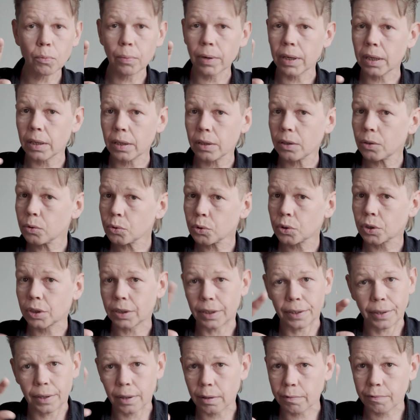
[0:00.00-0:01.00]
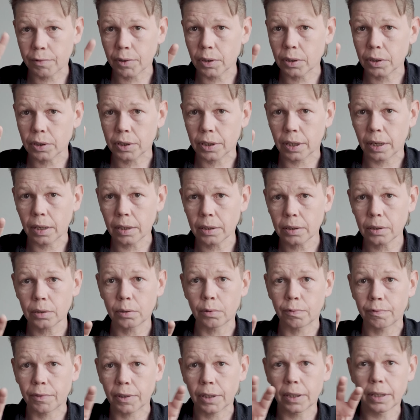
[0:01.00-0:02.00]
windows, another fun challenge,
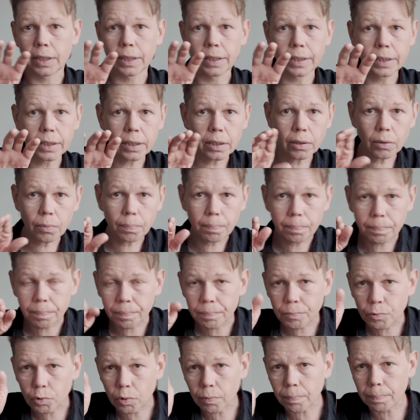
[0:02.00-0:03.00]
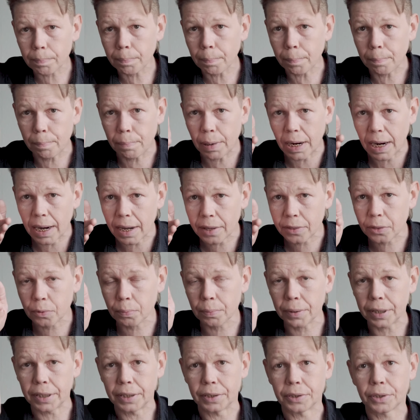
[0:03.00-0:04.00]
you find little sort of
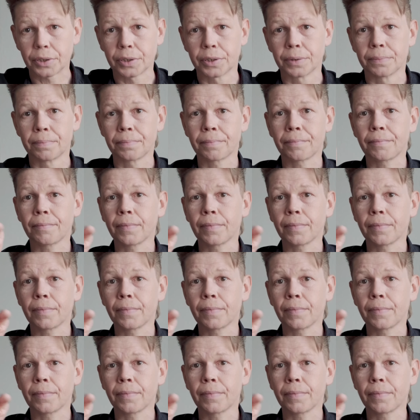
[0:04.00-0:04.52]
pathways.